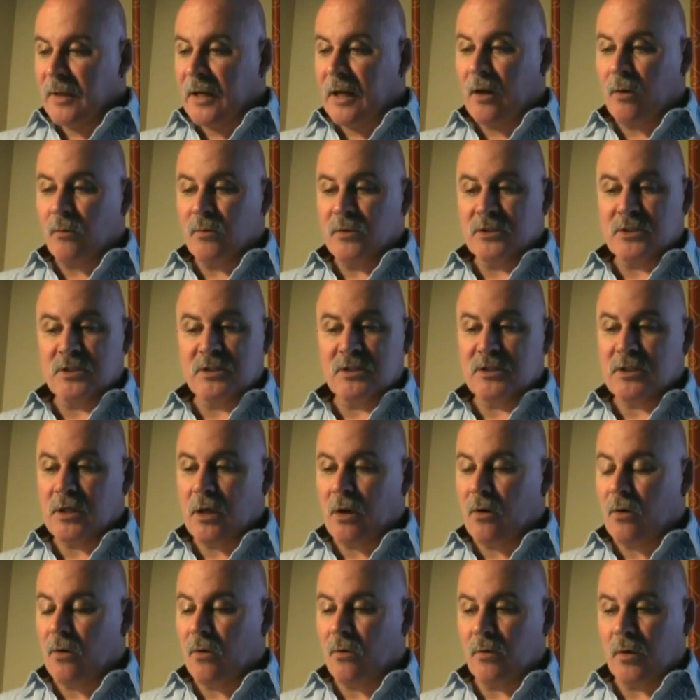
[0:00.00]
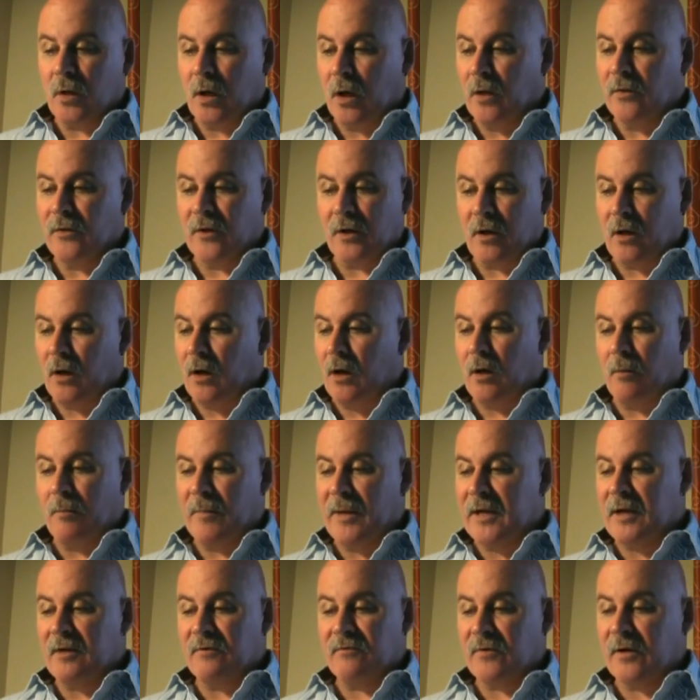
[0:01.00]
Bell was so on the call,
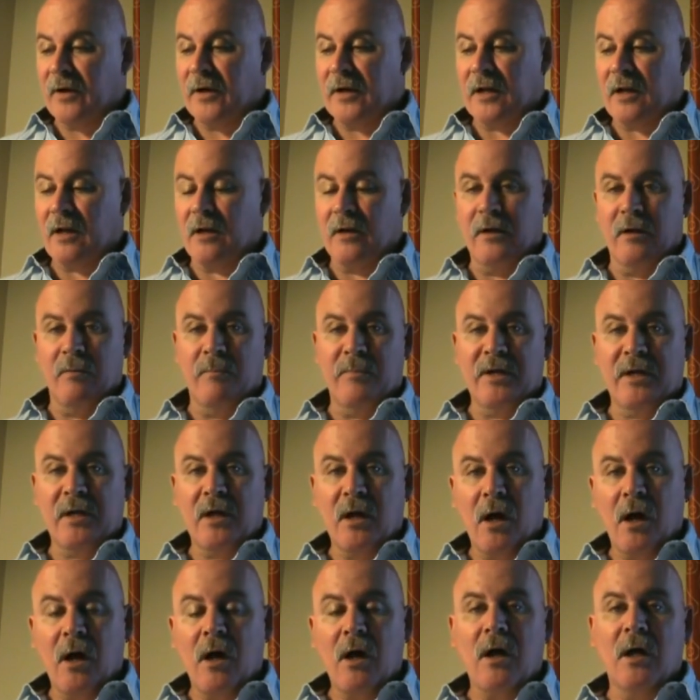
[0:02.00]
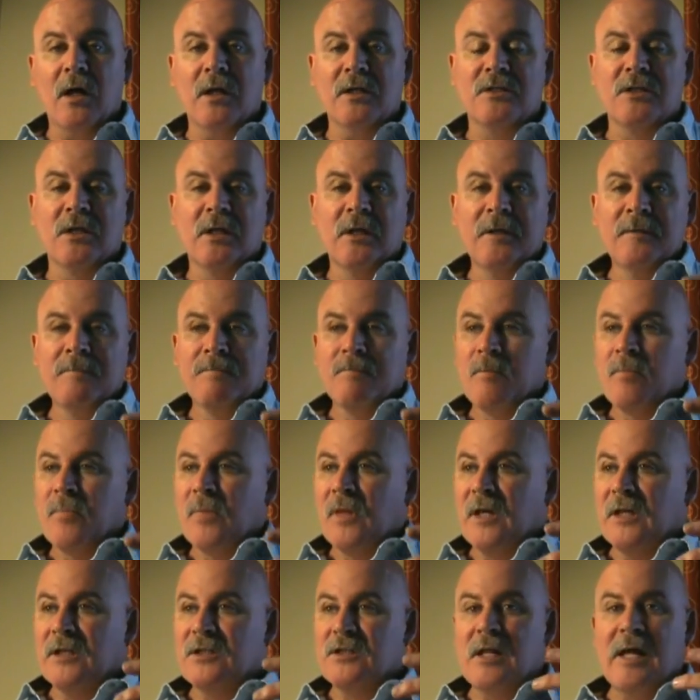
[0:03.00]
made it very clear, because
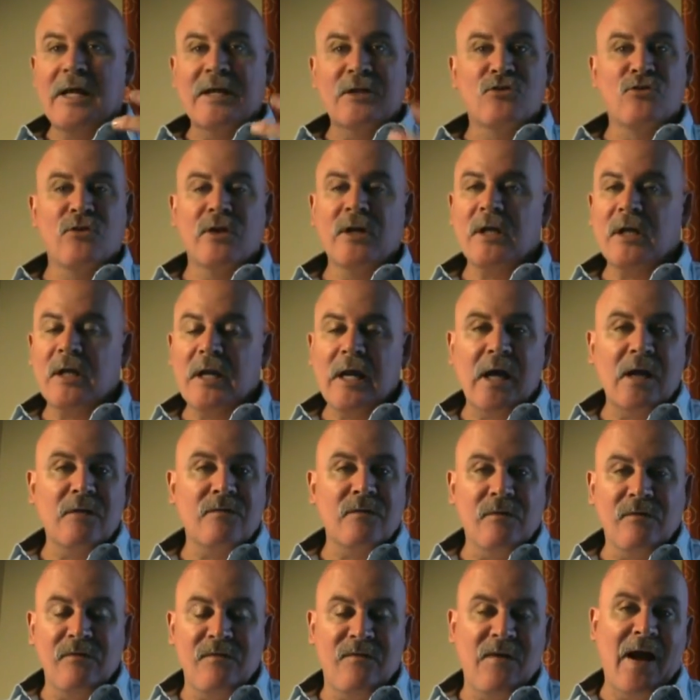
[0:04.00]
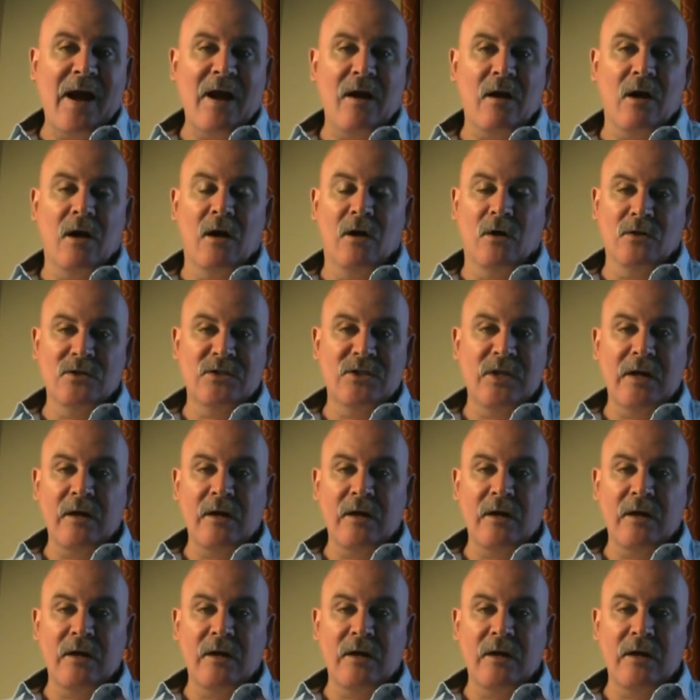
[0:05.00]
it's like drinking out of a fire hose.